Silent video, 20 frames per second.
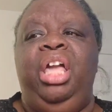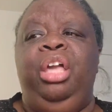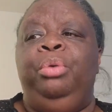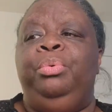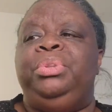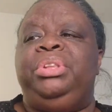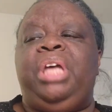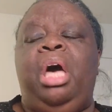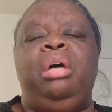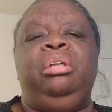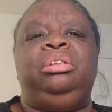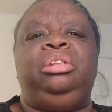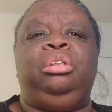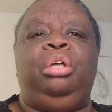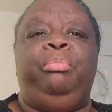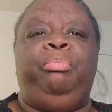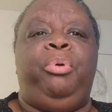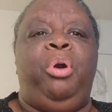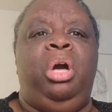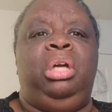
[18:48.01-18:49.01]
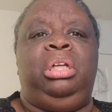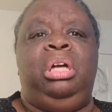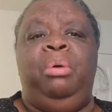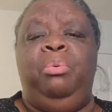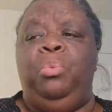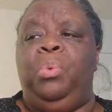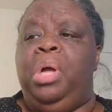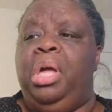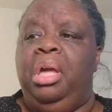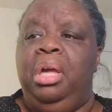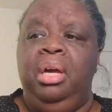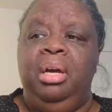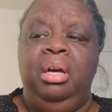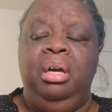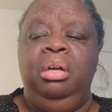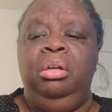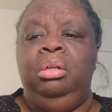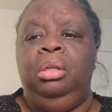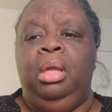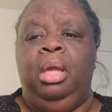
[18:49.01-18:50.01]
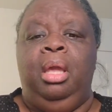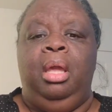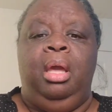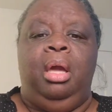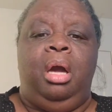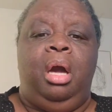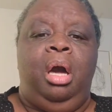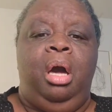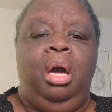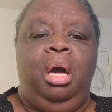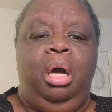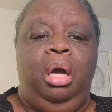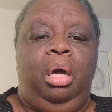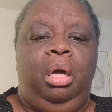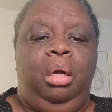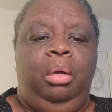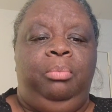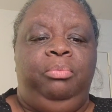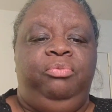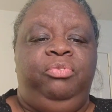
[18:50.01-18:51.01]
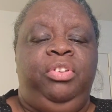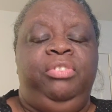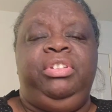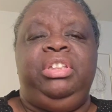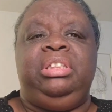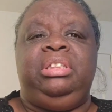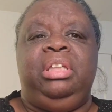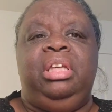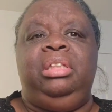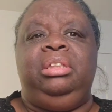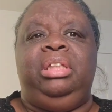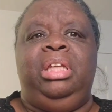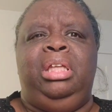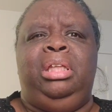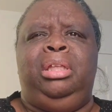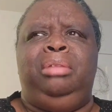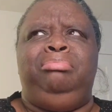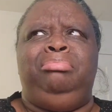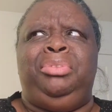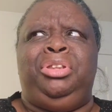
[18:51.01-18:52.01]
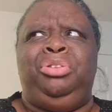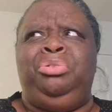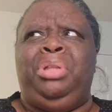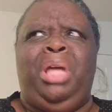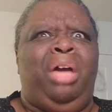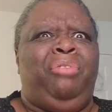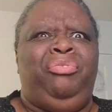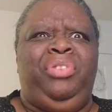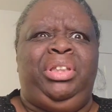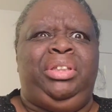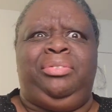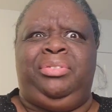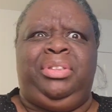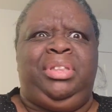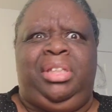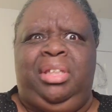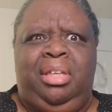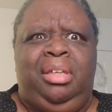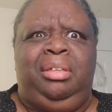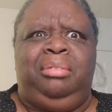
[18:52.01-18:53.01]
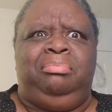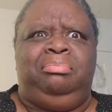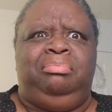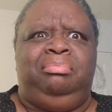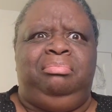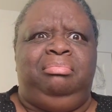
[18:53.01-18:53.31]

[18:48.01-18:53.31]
It was also brought up, well, 50 Cent did it. You're not 50 Cent.